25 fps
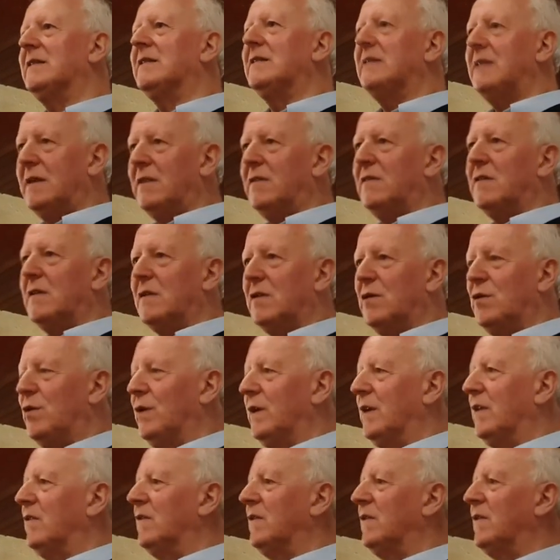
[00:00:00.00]
these are
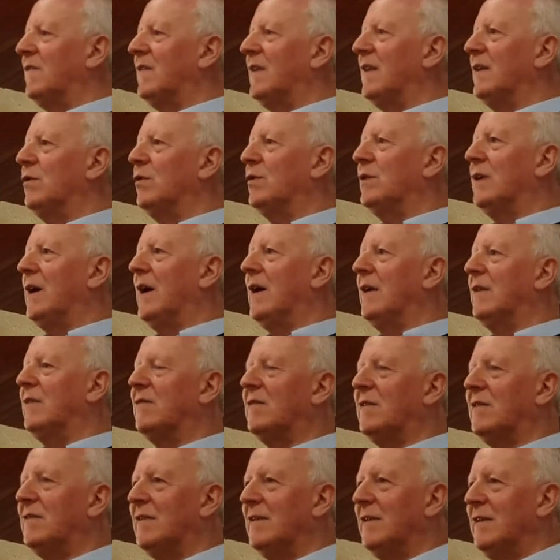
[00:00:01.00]
going into single
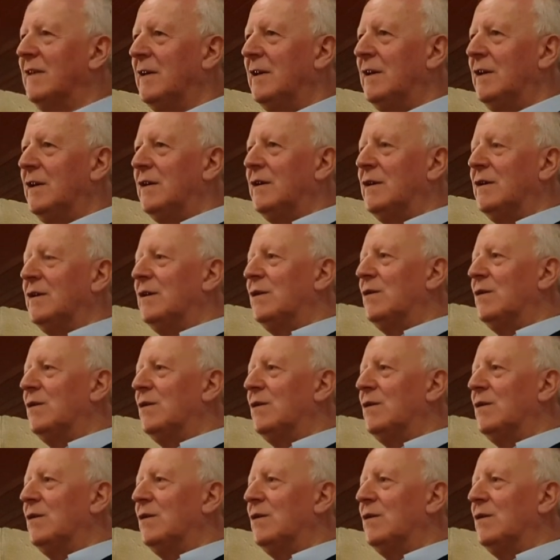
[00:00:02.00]
casks.